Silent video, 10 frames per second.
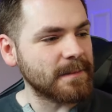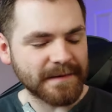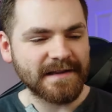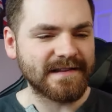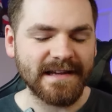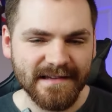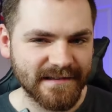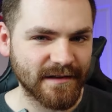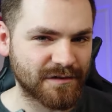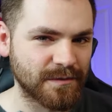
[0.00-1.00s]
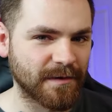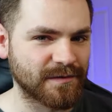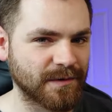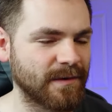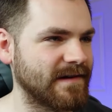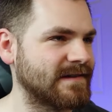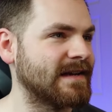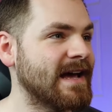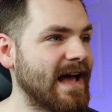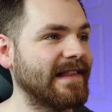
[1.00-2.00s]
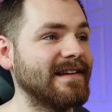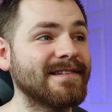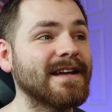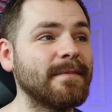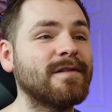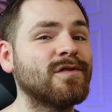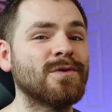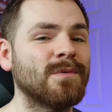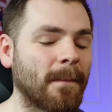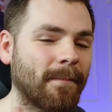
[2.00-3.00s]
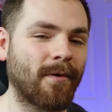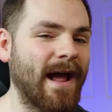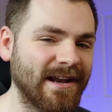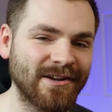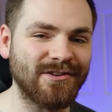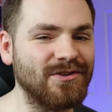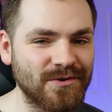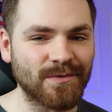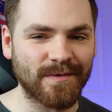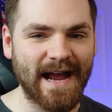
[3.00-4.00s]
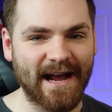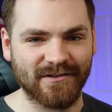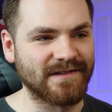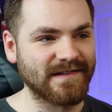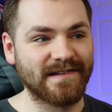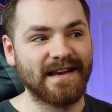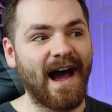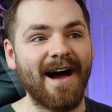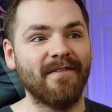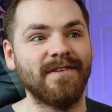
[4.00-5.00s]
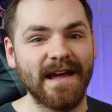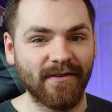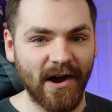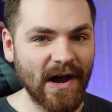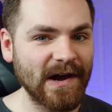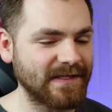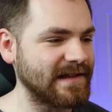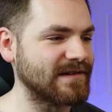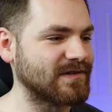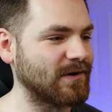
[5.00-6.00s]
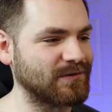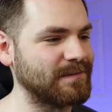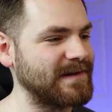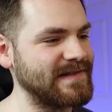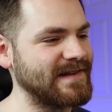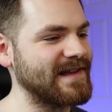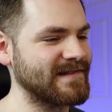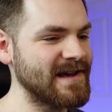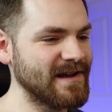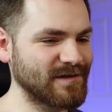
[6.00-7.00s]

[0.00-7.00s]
but these are easily the two most requested, and these are going to be two brand new reactions, as in I've never heard these songs from BTS,